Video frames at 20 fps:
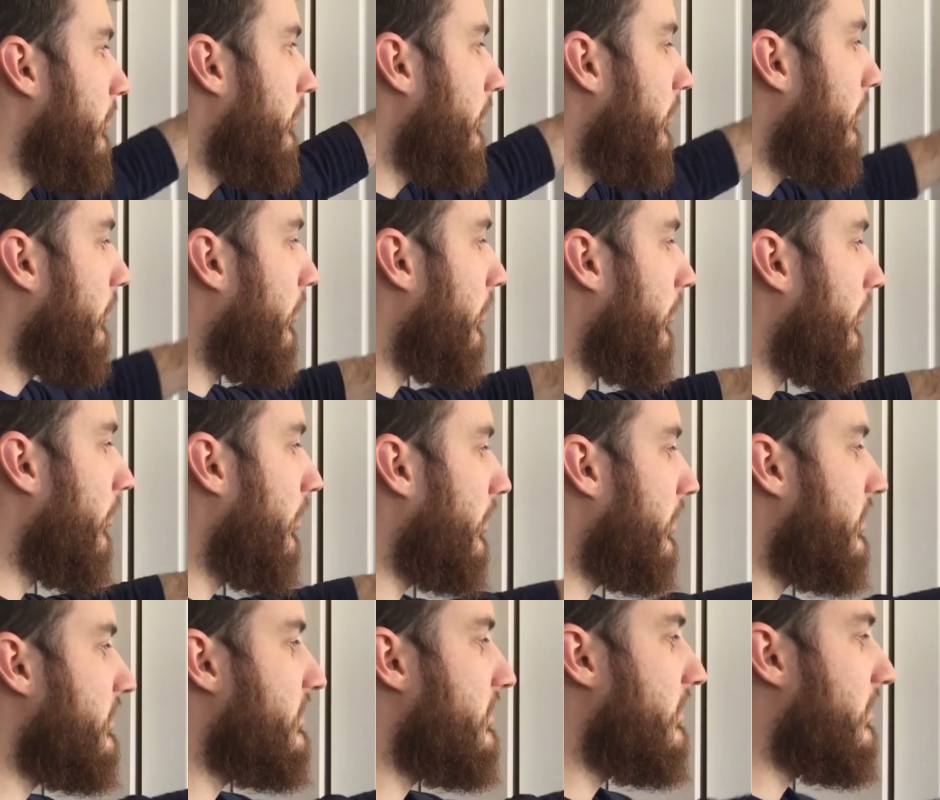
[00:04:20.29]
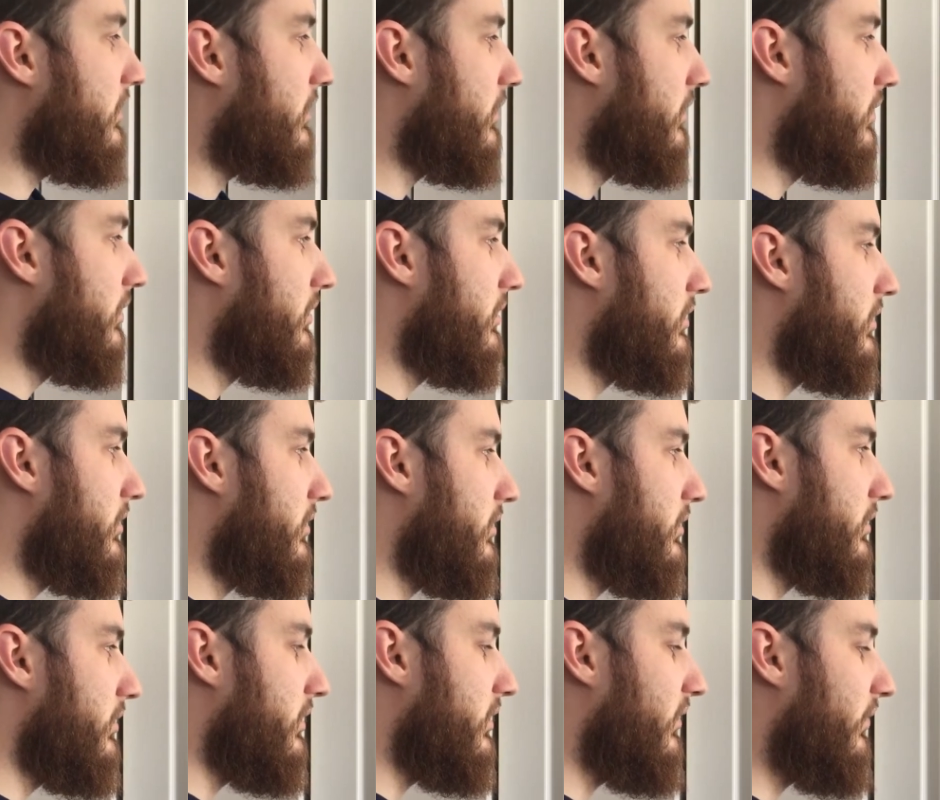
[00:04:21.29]
we know the work is the
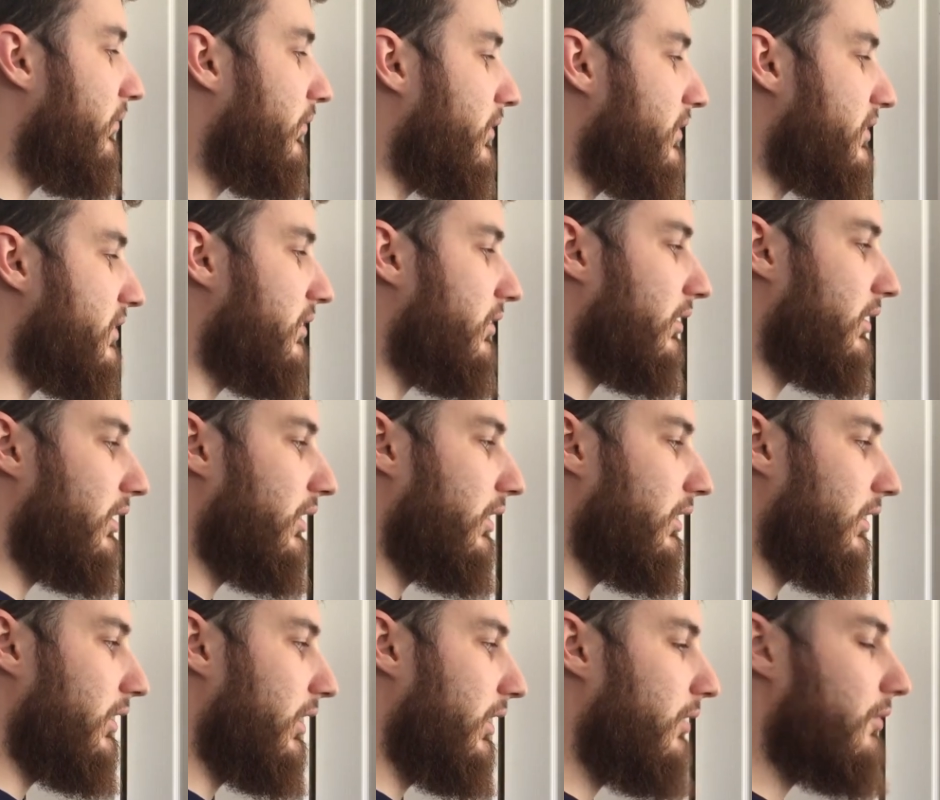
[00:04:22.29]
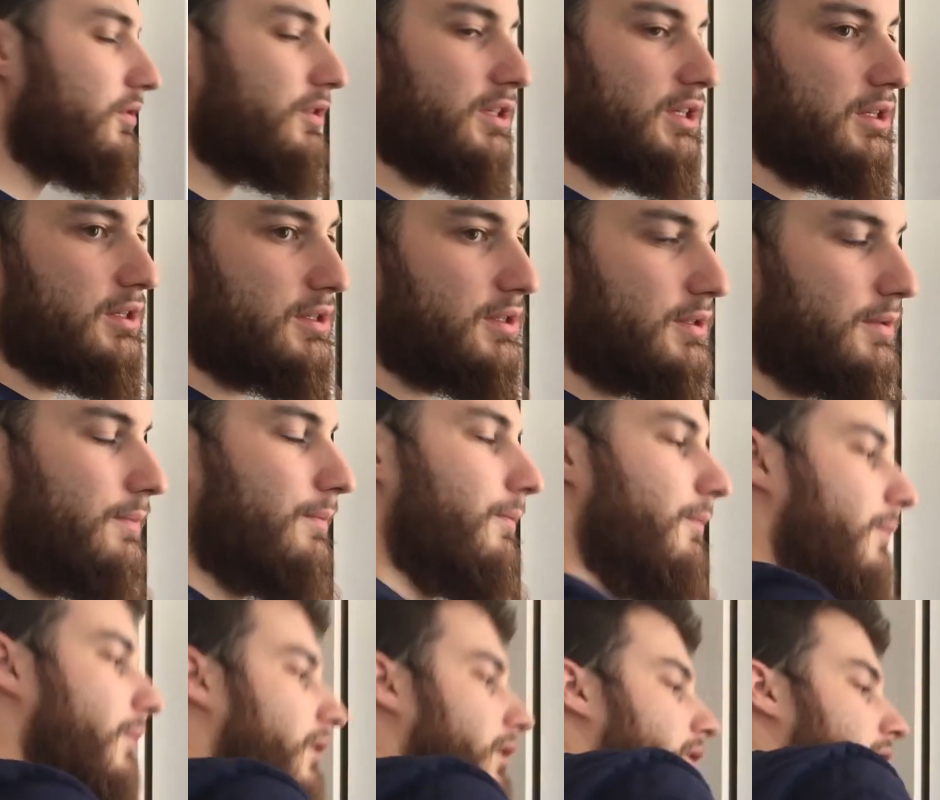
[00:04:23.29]
difference in the kinetic energies.
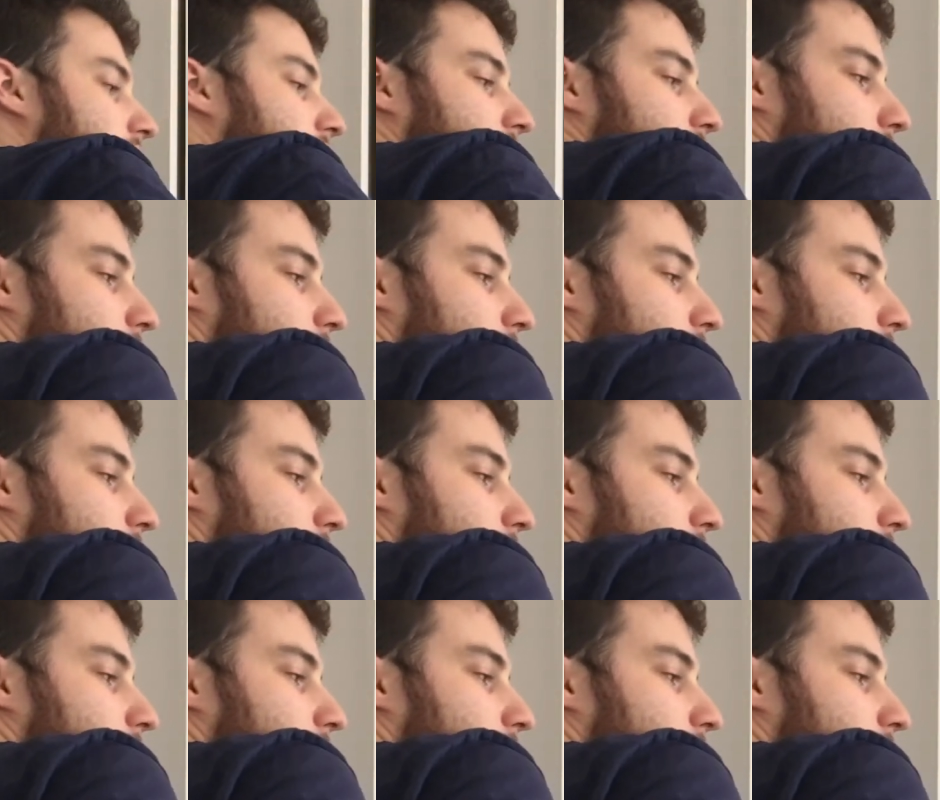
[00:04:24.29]
So